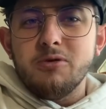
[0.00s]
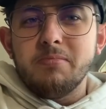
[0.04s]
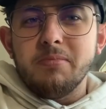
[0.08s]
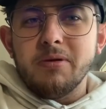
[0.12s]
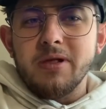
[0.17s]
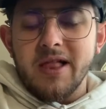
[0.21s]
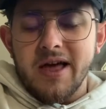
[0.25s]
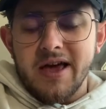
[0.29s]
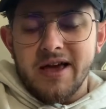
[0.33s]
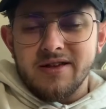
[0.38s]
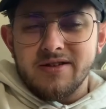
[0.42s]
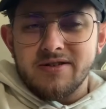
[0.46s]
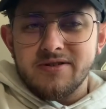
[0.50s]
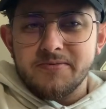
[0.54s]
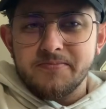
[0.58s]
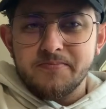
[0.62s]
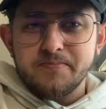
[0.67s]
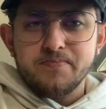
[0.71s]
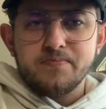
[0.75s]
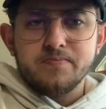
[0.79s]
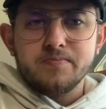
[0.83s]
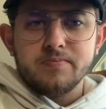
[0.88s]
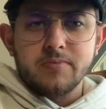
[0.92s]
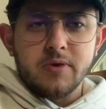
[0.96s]
place
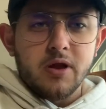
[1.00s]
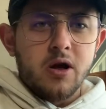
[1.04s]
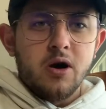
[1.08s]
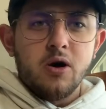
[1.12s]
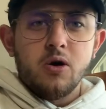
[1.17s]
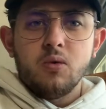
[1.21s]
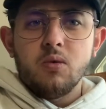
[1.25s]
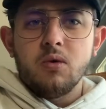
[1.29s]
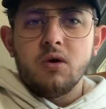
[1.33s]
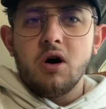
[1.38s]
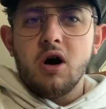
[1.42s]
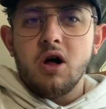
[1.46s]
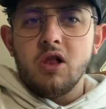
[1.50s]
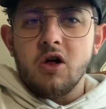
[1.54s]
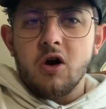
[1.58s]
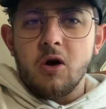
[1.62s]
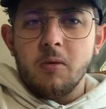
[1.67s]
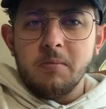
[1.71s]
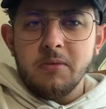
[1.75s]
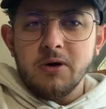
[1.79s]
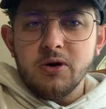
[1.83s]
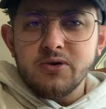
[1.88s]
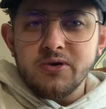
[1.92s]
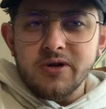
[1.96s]
where all our
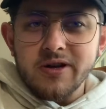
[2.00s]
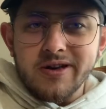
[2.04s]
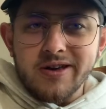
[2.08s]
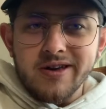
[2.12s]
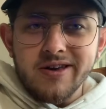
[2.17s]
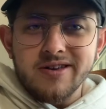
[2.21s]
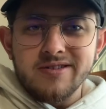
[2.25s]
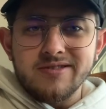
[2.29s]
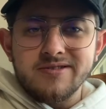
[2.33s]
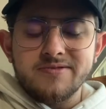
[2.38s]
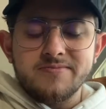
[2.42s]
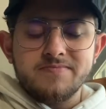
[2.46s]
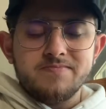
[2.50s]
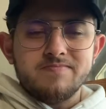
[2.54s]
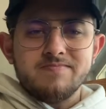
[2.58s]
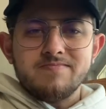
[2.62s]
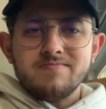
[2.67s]
music is,